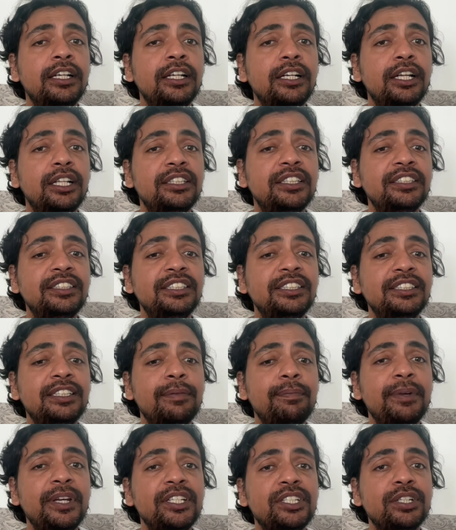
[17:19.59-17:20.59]
Now this is the
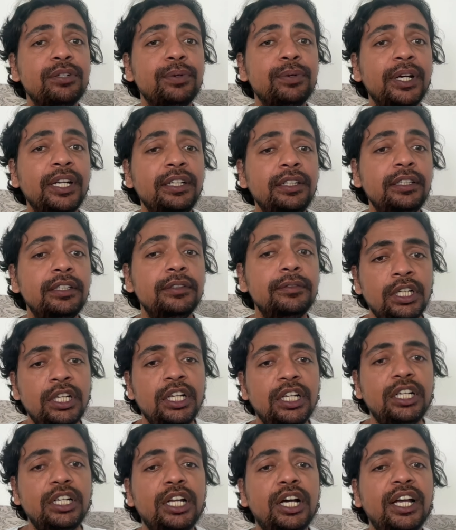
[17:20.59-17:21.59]
major one.
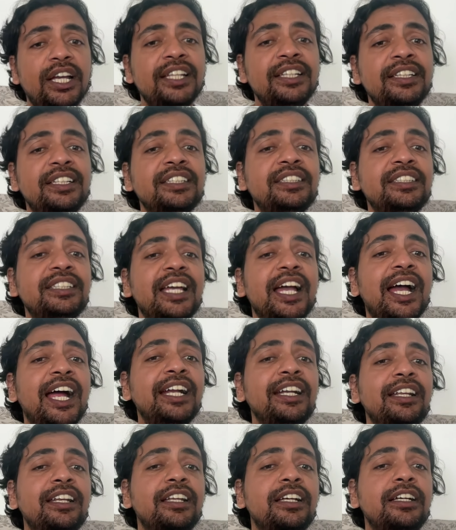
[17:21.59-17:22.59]
Now in this
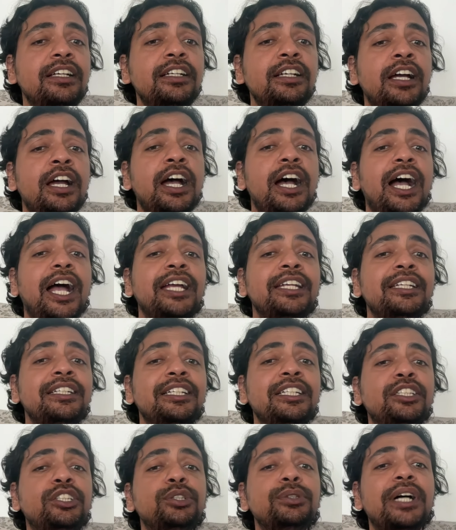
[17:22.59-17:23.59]
handler, I
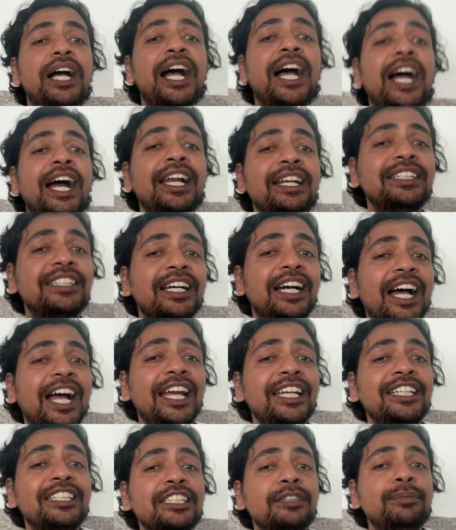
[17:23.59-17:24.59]
need to add the
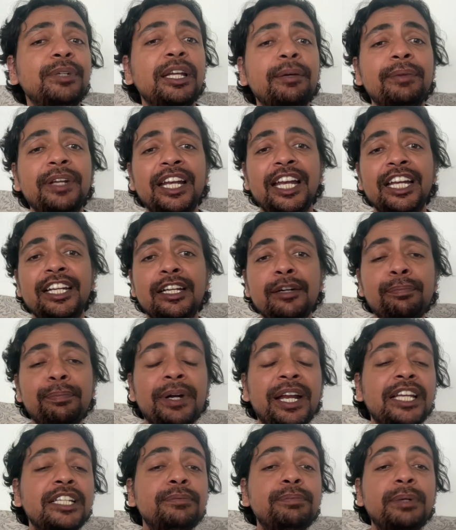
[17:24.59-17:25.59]
item name and item
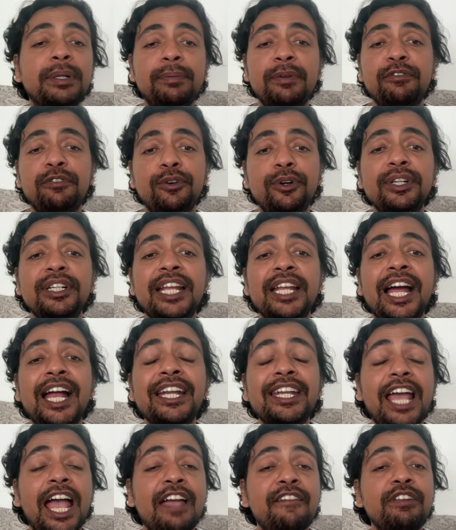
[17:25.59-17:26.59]
price, but before
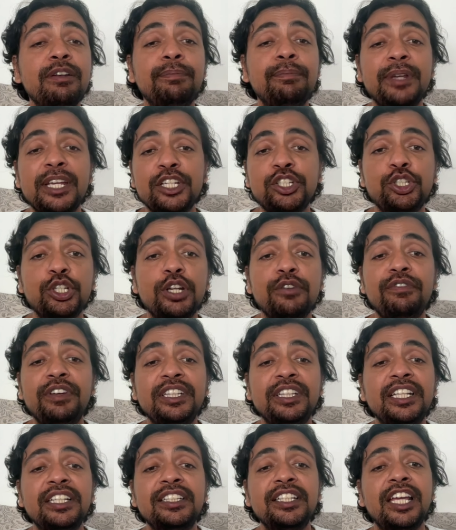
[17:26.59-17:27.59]
that I will make sure
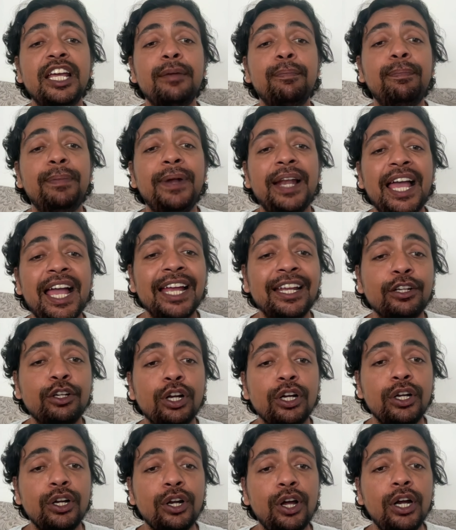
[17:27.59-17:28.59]
whether they are blank
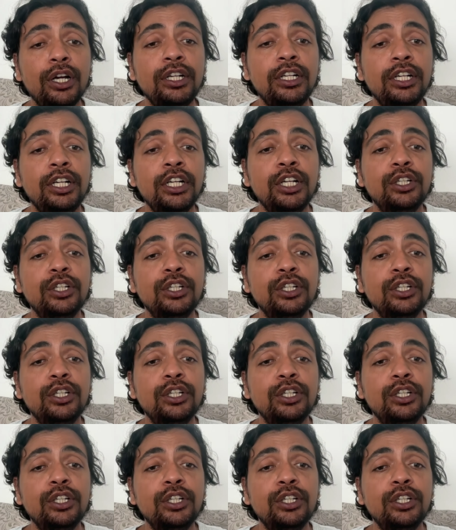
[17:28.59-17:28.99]
or not.